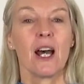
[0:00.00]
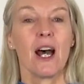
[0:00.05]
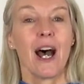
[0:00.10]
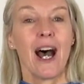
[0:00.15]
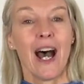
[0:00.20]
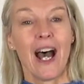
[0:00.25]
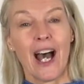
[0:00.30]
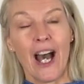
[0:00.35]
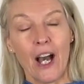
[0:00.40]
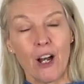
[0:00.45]

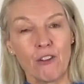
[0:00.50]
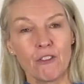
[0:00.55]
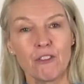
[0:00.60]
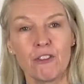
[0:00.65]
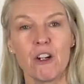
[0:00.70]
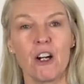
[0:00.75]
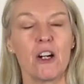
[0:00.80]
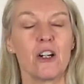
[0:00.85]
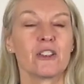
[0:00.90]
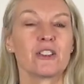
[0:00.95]
how
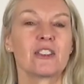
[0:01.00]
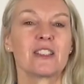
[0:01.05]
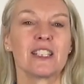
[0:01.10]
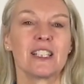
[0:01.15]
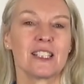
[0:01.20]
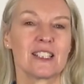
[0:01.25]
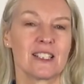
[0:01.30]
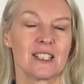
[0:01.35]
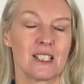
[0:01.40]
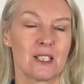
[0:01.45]
fast
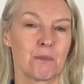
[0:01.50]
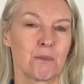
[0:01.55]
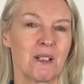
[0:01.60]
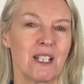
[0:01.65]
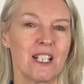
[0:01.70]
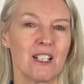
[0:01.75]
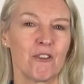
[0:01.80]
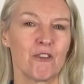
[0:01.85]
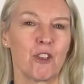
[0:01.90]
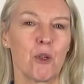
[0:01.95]
is the speed
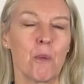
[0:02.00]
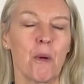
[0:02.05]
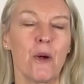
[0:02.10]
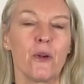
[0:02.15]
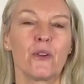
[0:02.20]
of your bow?